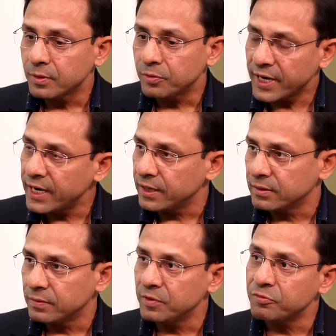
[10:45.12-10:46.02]
So again,
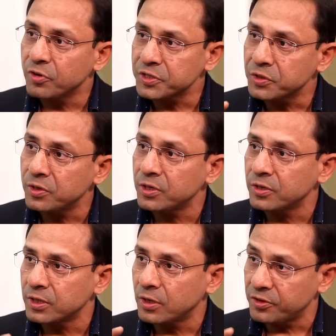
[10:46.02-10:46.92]
we're focusing only
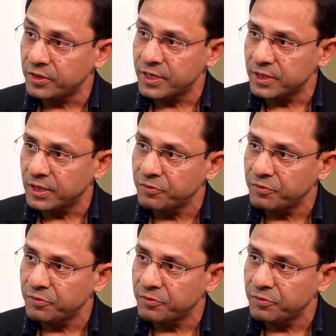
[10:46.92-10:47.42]
on authorized dealer,